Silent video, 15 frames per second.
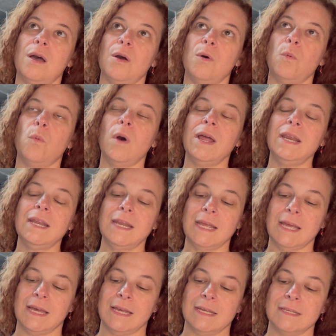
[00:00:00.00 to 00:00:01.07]
what it
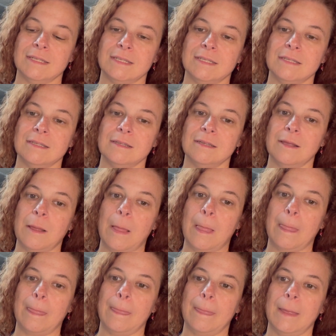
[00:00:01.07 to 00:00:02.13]
is,
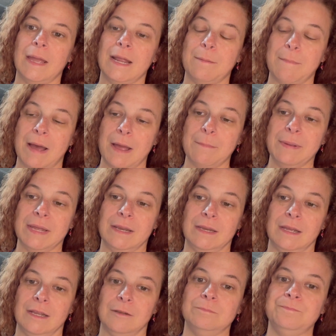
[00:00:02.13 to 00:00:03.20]
in my
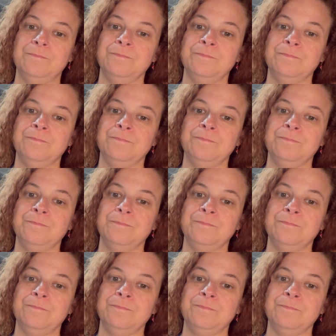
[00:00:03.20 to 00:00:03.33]
opinion,